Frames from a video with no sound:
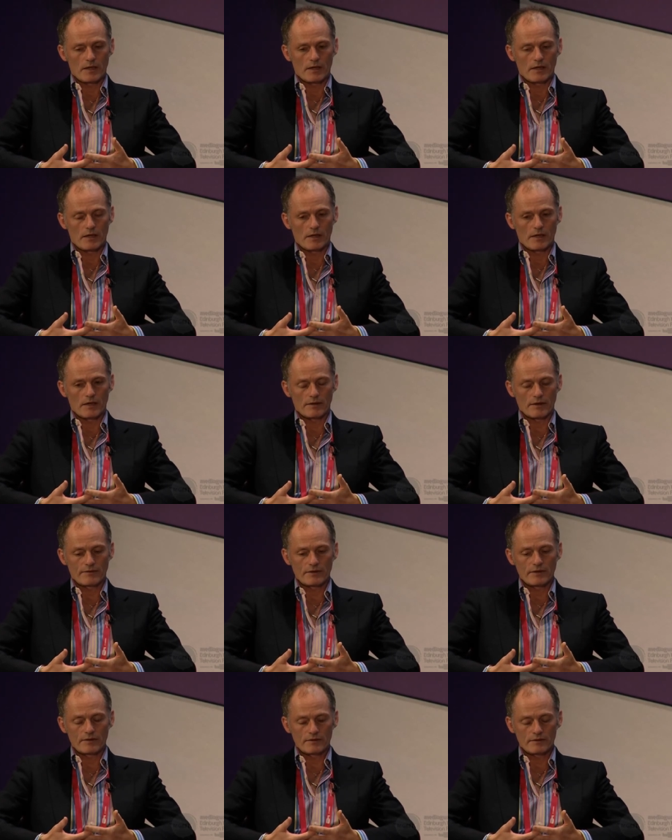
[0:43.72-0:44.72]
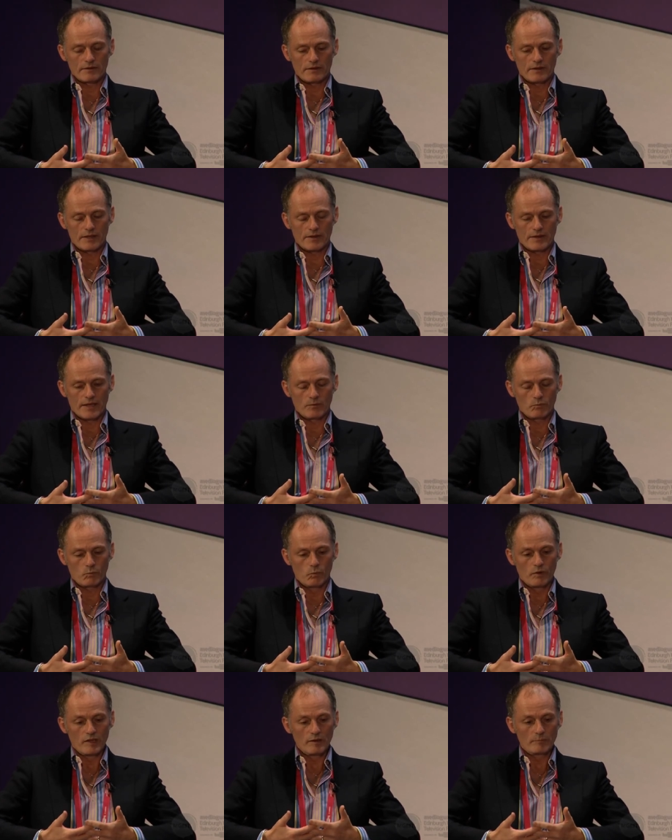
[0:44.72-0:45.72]
I, I think it, it,
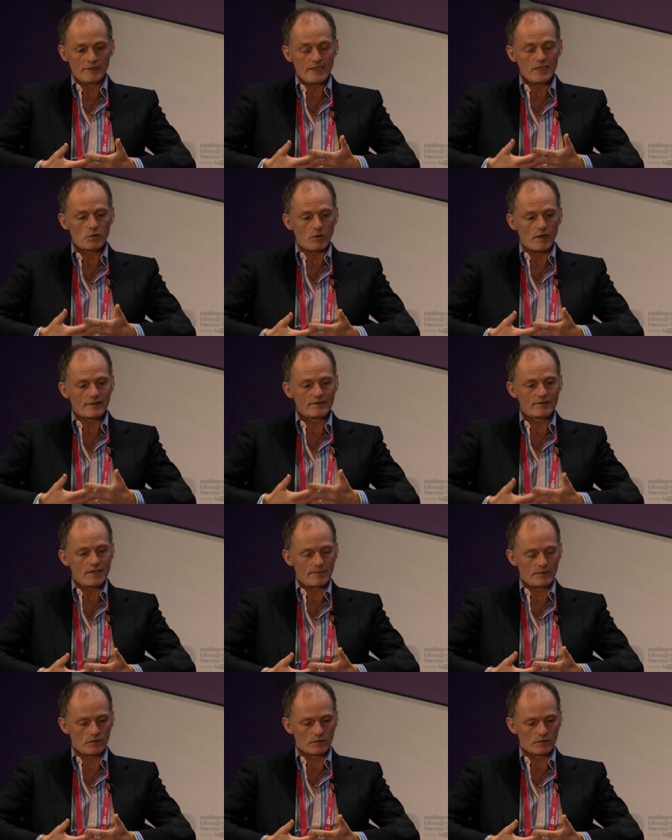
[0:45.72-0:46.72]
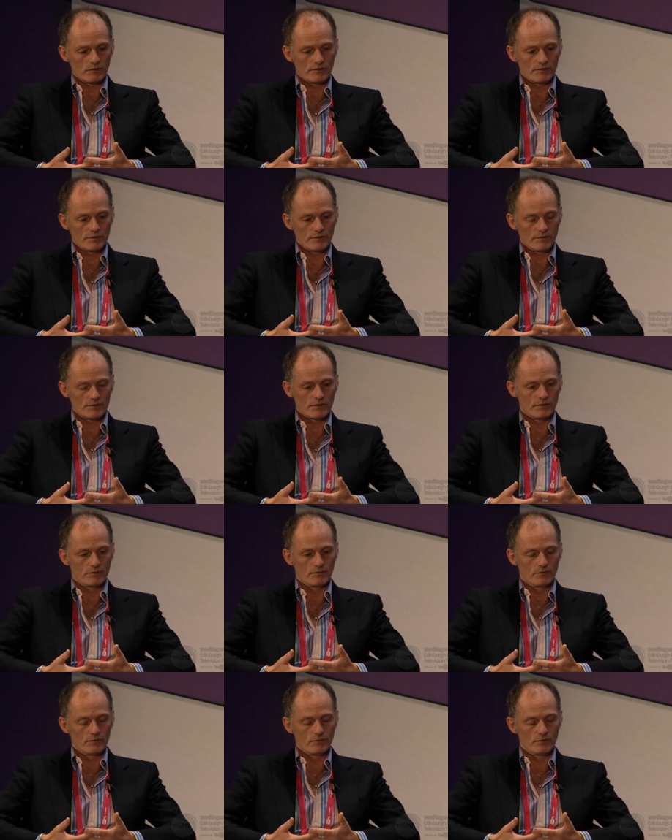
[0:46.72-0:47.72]
will be quite difficult
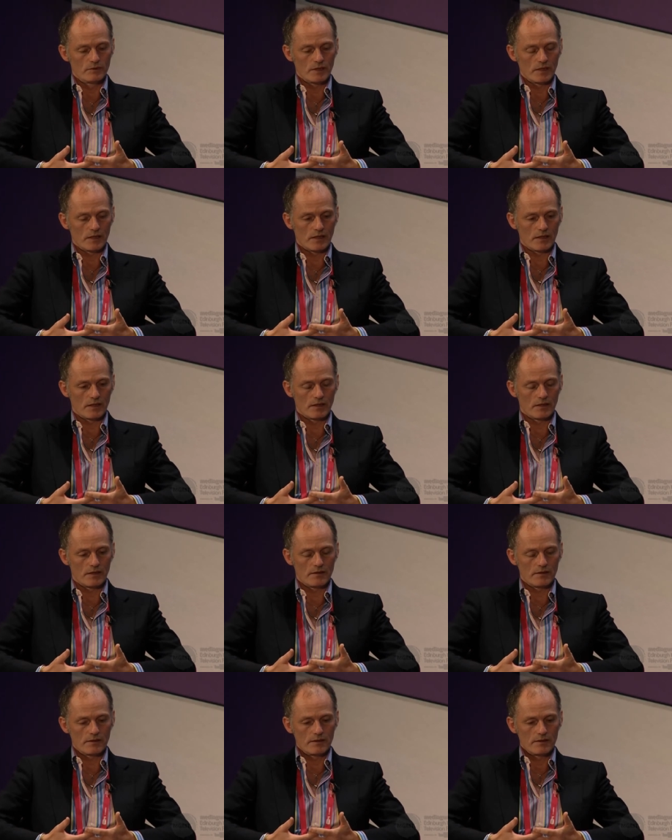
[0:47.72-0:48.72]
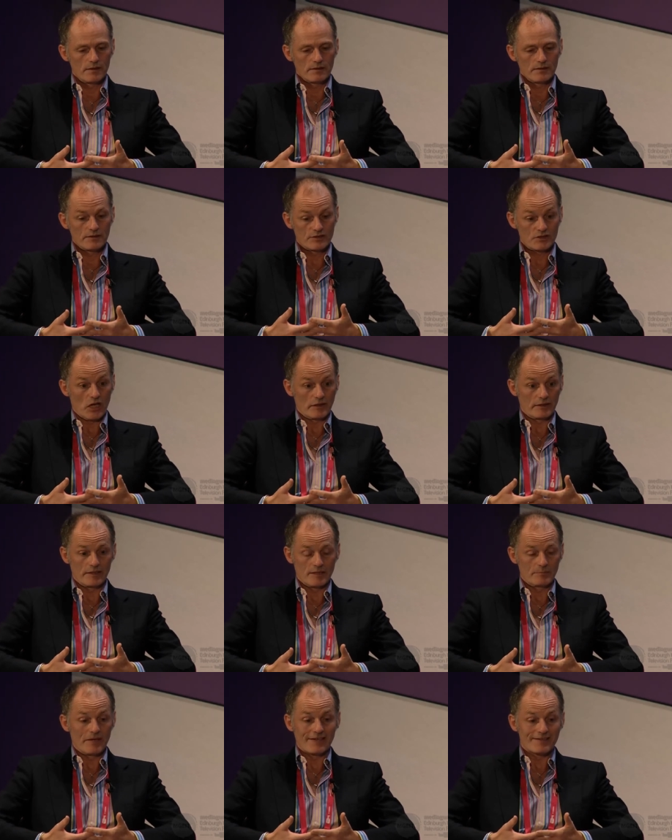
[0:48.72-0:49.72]
to uh,
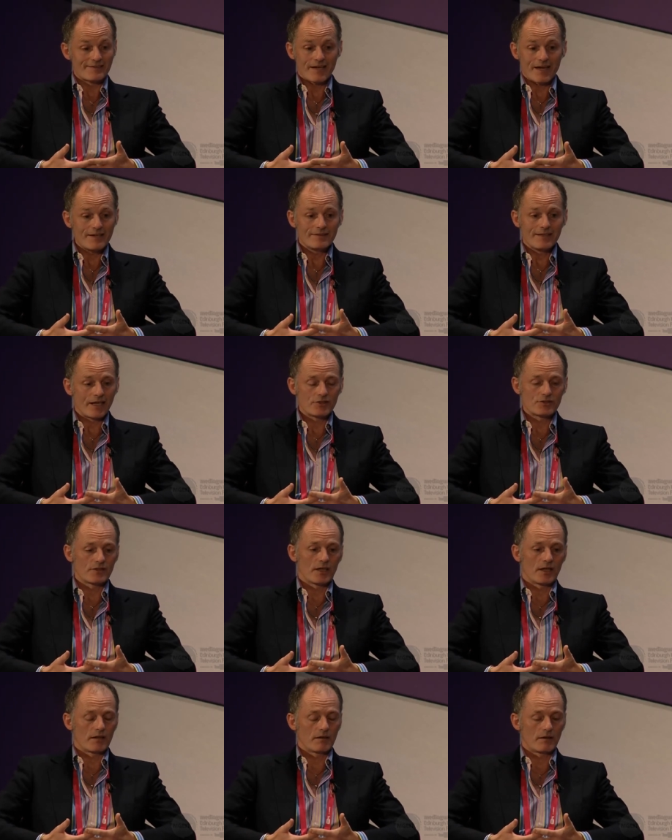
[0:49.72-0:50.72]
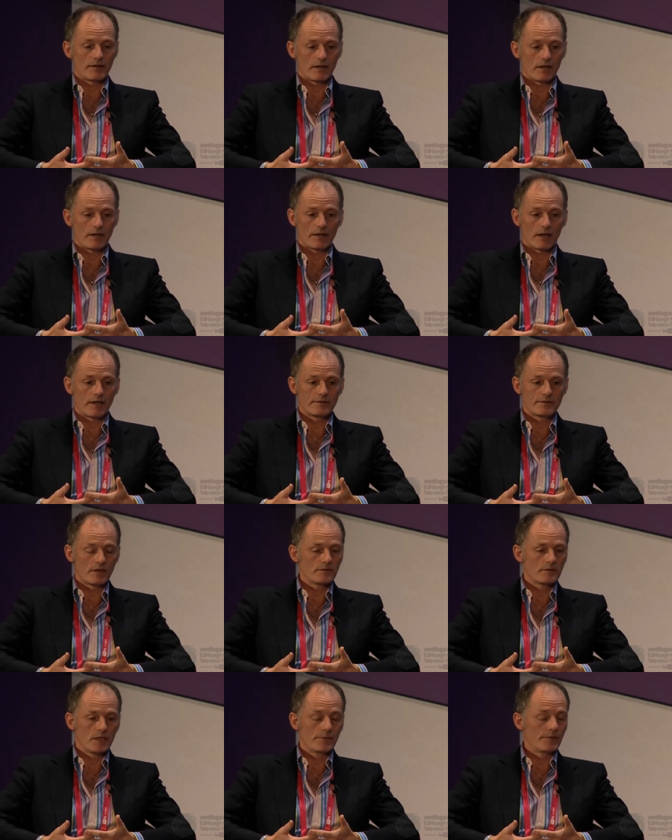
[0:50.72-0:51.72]
certainly maintain that share. I, I, I,
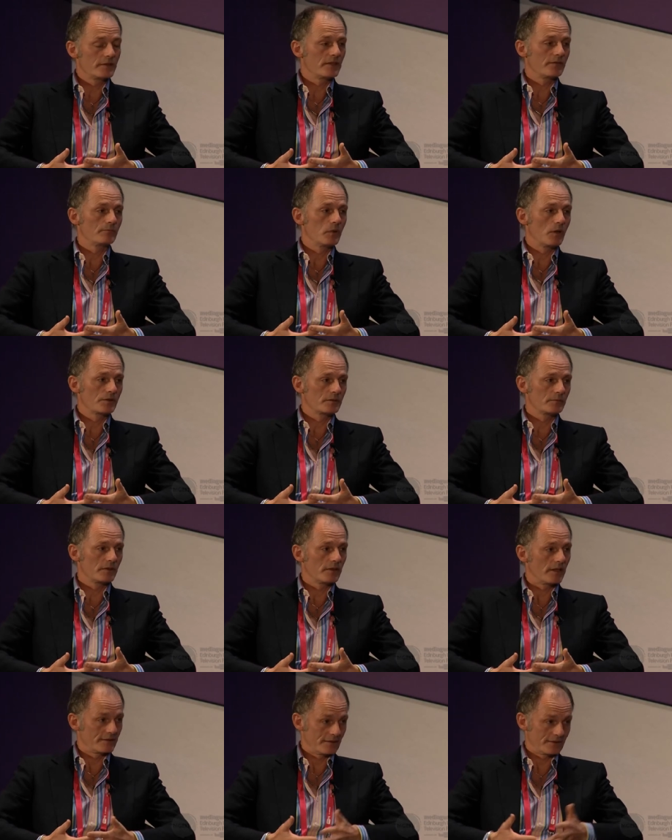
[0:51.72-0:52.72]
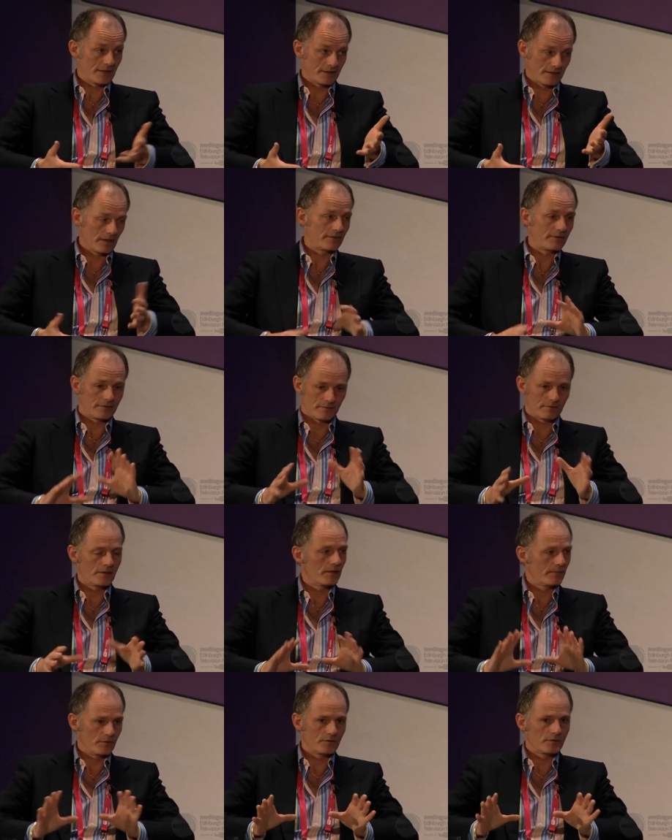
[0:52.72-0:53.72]
don't know if it's even possible. As I said, I think,
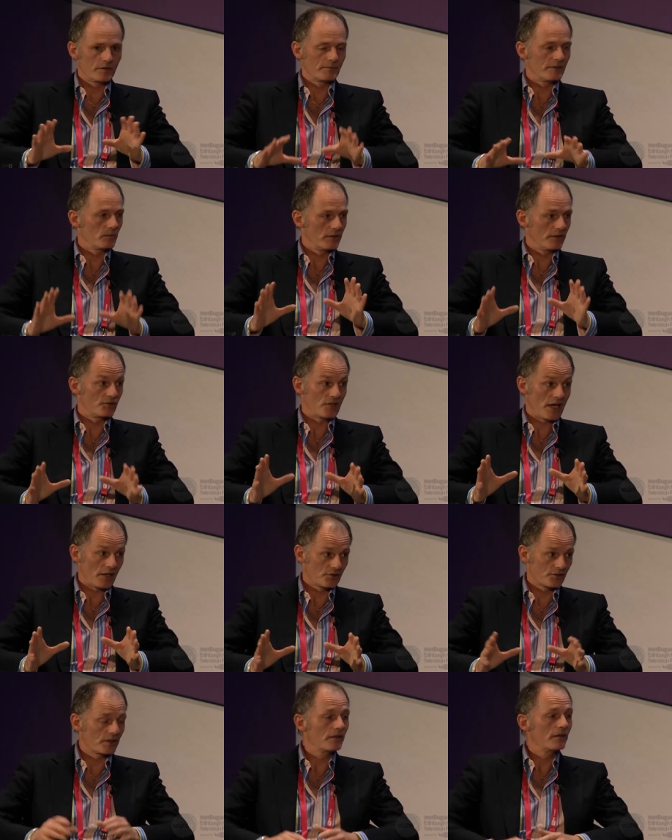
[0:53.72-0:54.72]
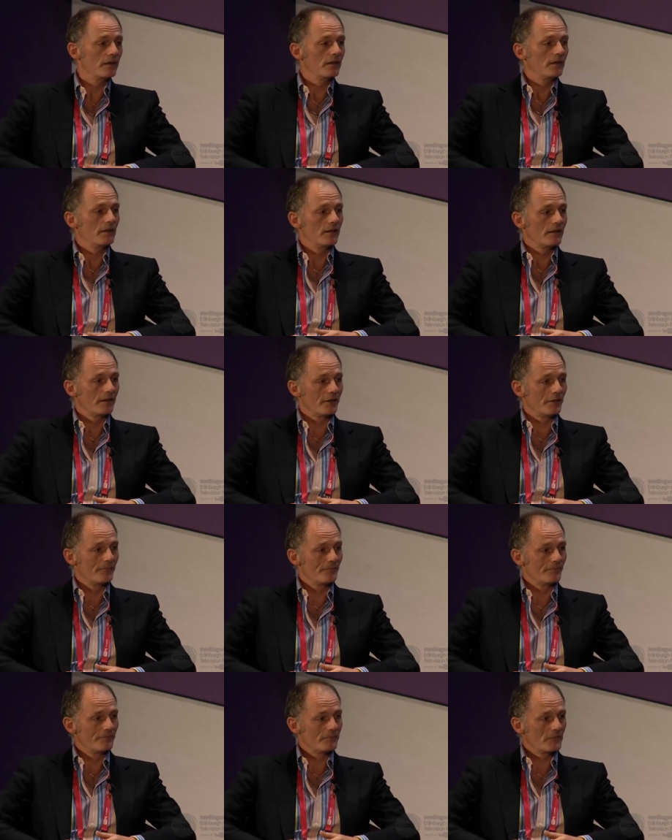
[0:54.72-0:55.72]
if excuse me, the word is challenging.
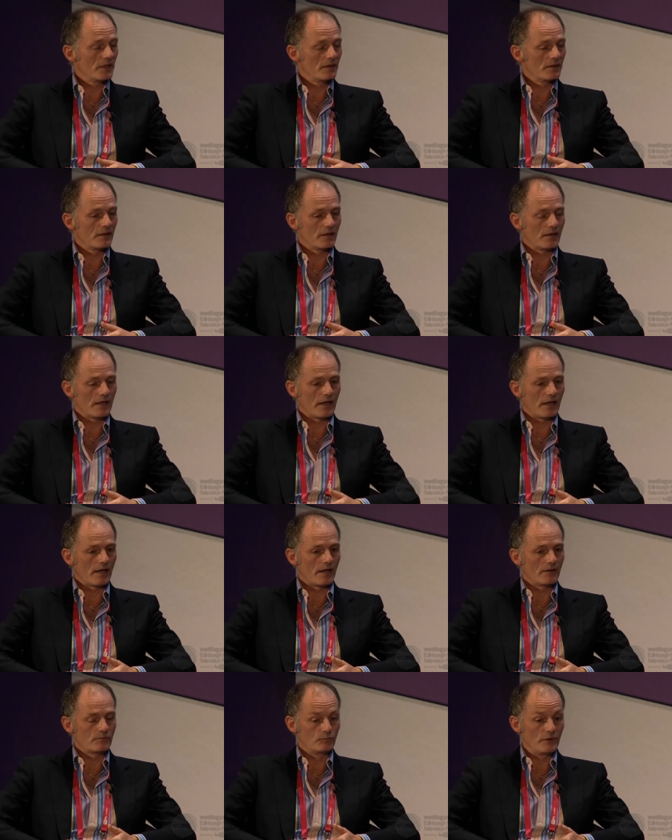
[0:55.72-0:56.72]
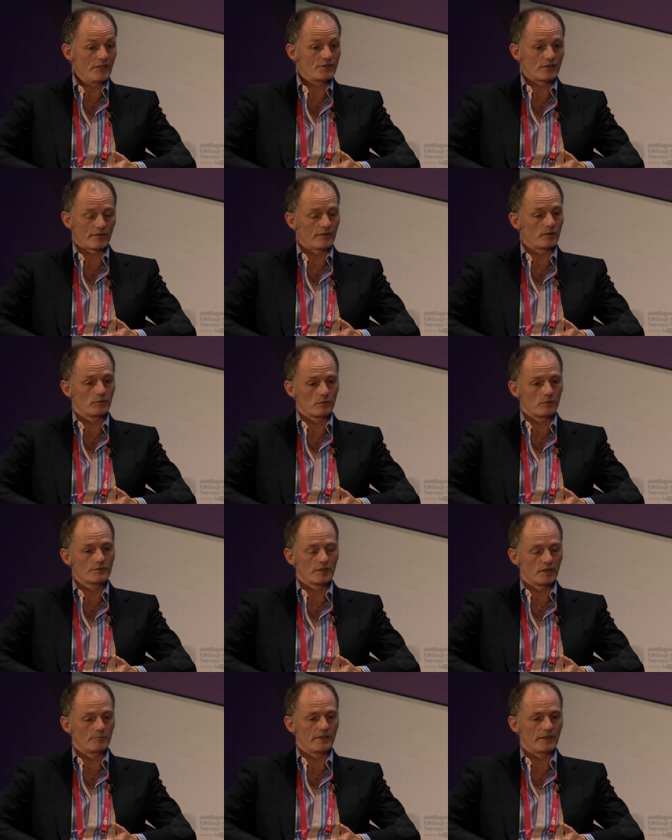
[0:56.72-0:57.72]
Um, uh, reach, I think, will
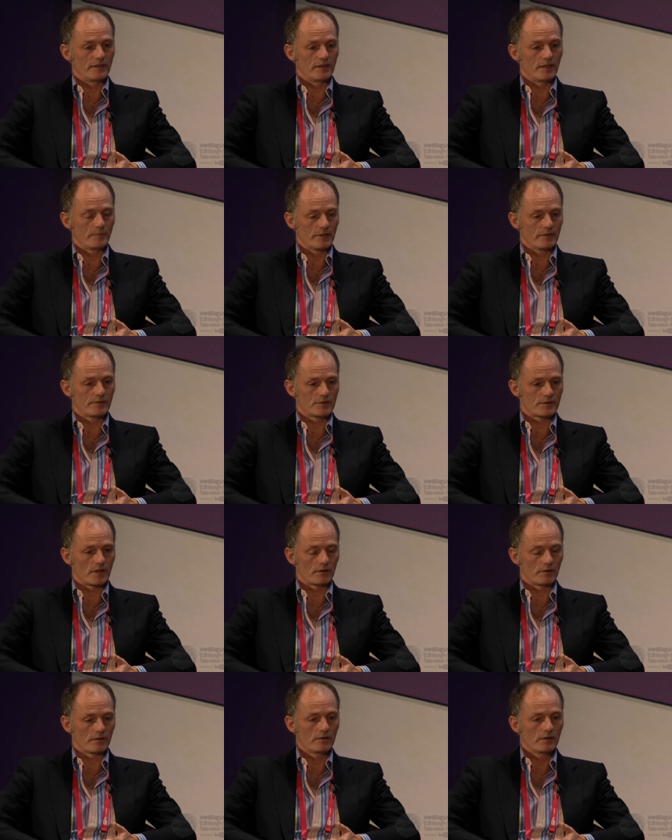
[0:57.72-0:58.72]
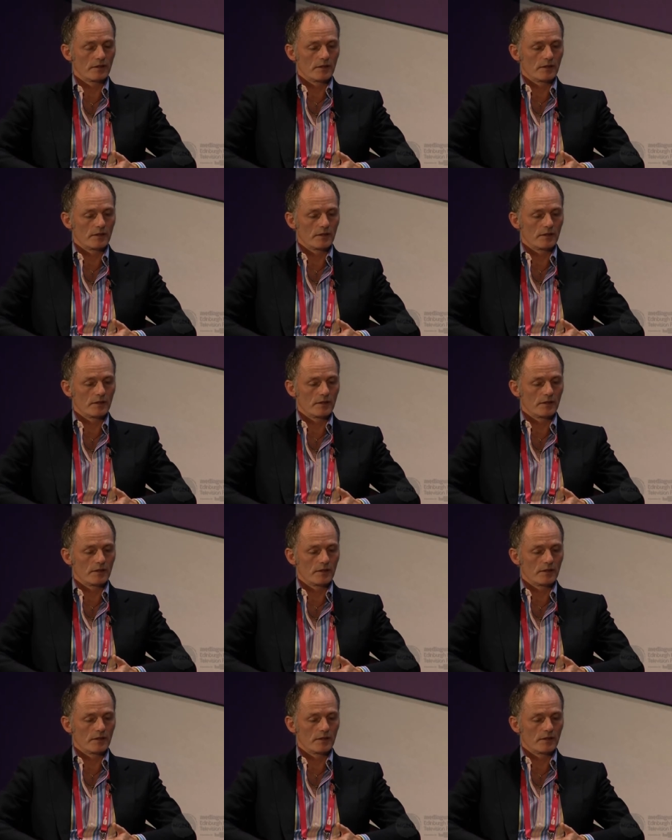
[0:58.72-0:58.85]
also be a bit of a struggle.